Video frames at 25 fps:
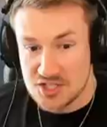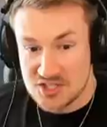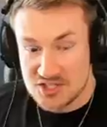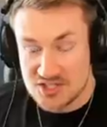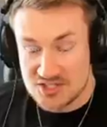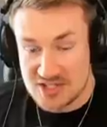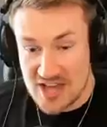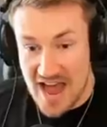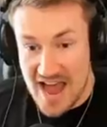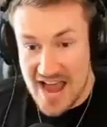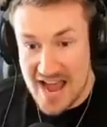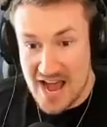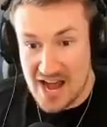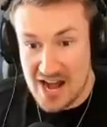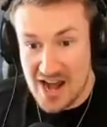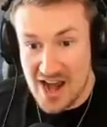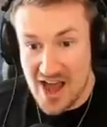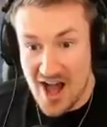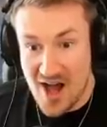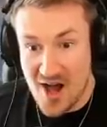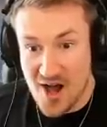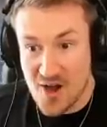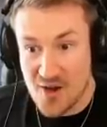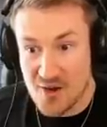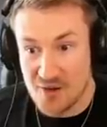Say
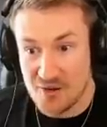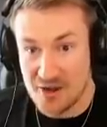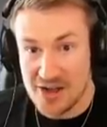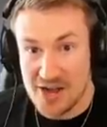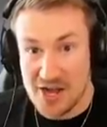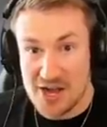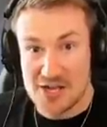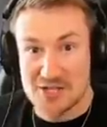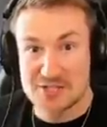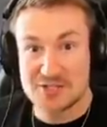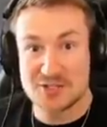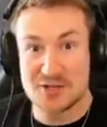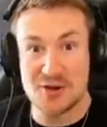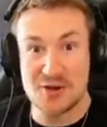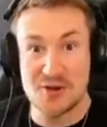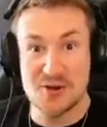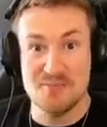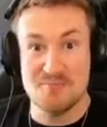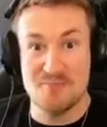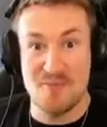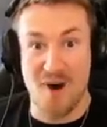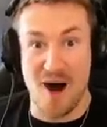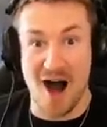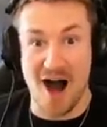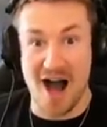hello to
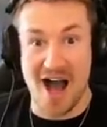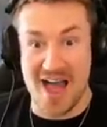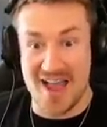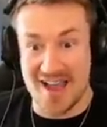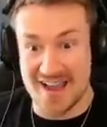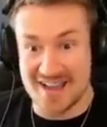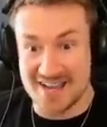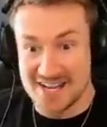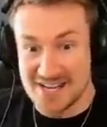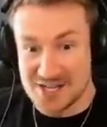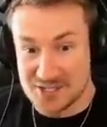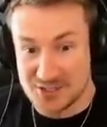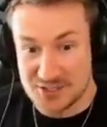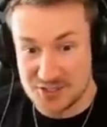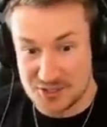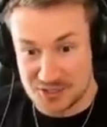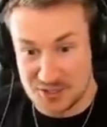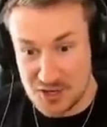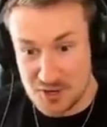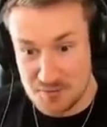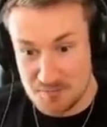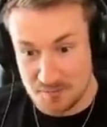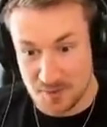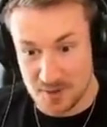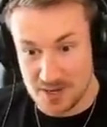my
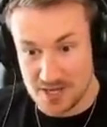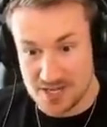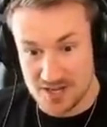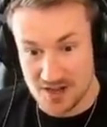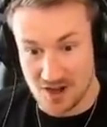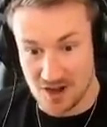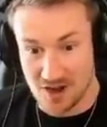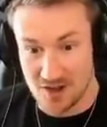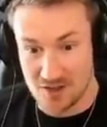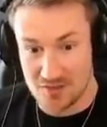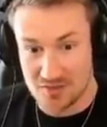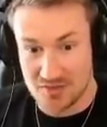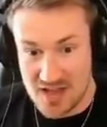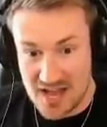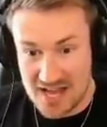super yacht.